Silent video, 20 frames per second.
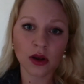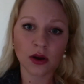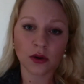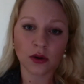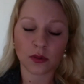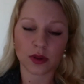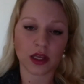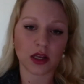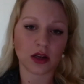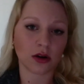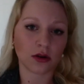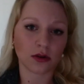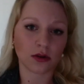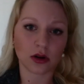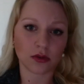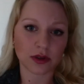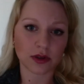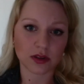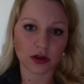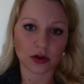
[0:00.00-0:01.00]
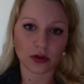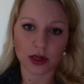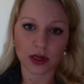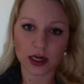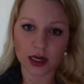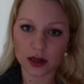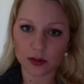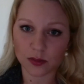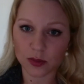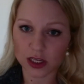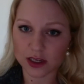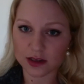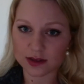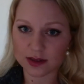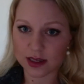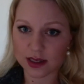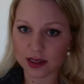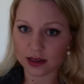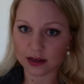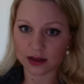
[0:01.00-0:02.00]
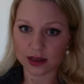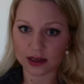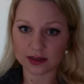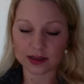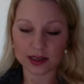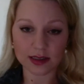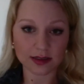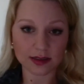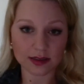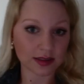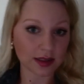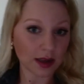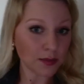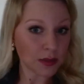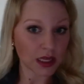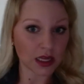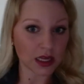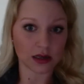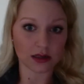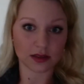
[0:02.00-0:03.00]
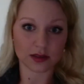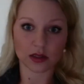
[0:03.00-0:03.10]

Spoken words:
when they don't know what's going on, because they sense something is